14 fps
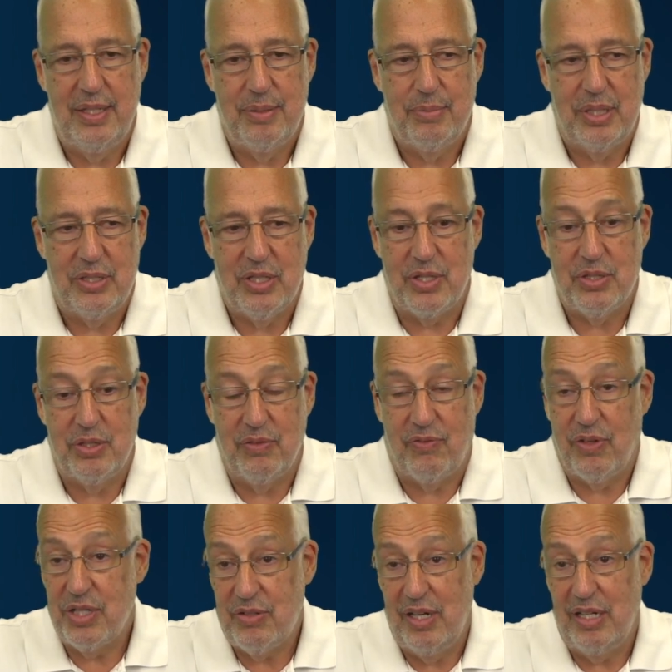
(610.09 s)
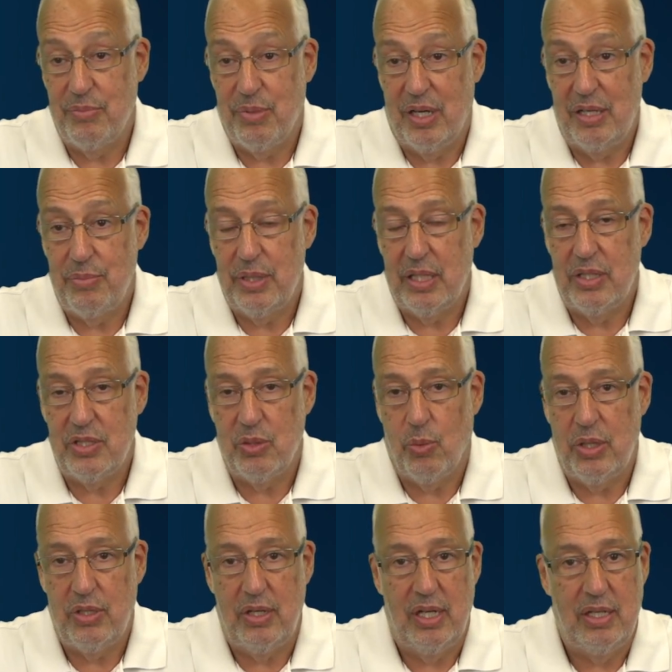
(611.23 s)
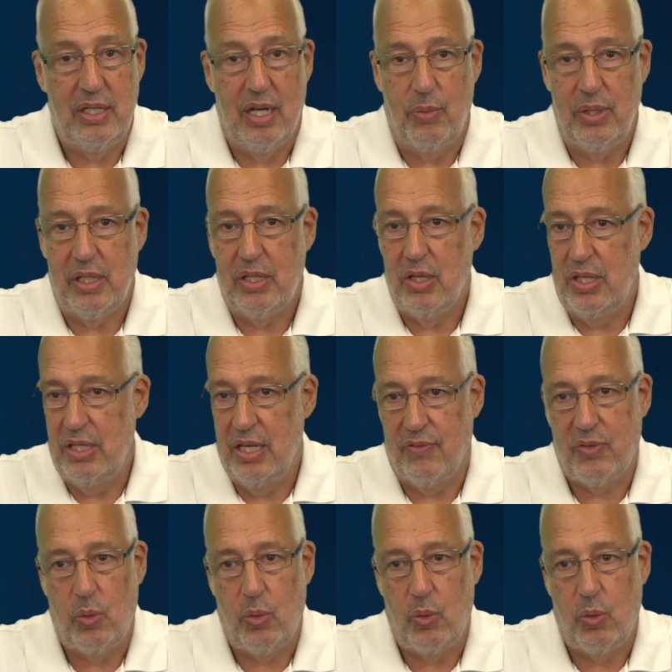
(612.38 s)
But it's also the frustrating part because you're wondering, are we good enough,